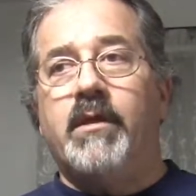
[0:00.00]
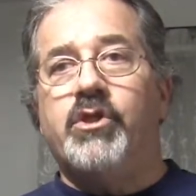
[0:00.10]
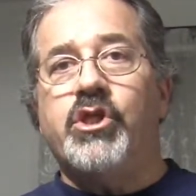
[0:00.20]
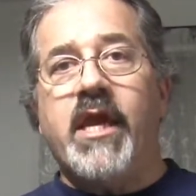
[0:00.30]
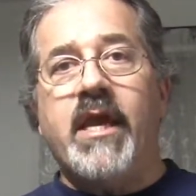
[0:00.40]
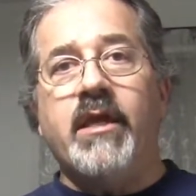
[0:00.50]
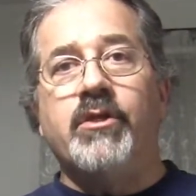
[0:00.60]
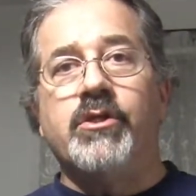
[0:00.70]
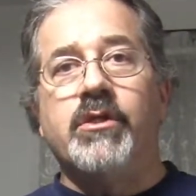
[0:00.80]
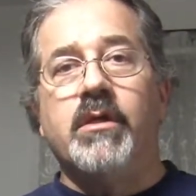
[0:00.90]

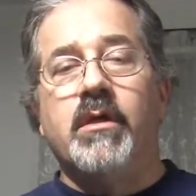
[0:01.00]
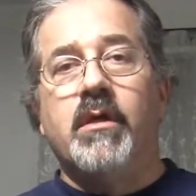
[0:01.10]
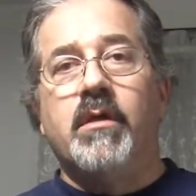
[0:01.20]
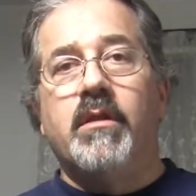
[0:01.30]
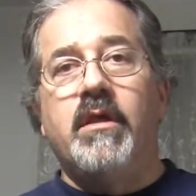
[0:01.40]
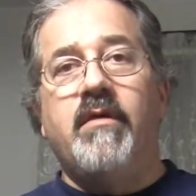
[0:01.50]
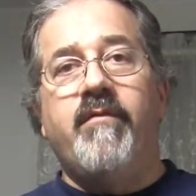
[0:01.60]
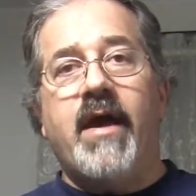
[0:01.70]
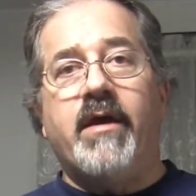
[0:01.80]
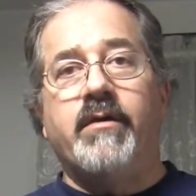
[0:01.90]
change the
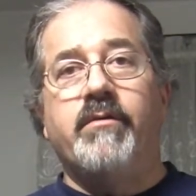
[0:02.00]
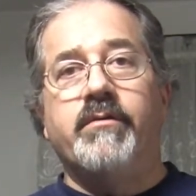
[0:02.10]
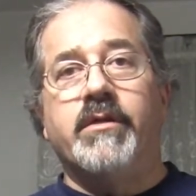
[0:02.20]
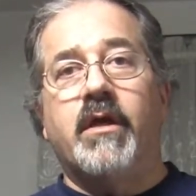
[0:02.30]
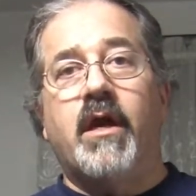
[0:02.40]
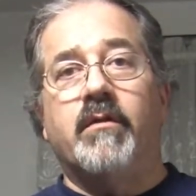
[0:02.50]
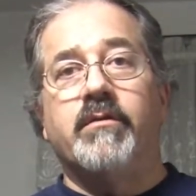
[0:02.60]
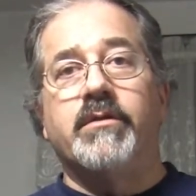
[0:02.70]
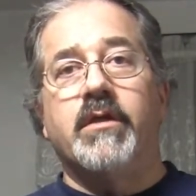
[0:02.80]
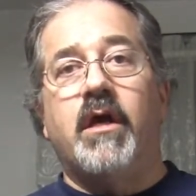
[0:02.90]
values and
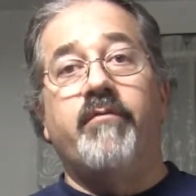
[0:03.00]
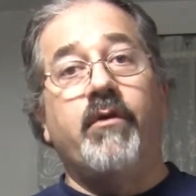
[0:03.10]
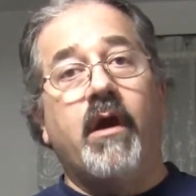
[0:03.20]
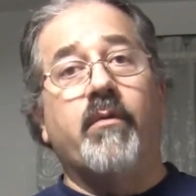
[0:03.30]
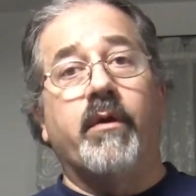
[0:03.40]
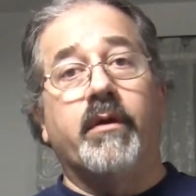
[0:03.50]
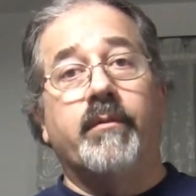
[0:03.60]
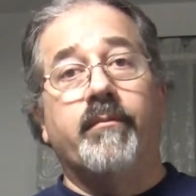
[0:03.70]
colors of your artwork.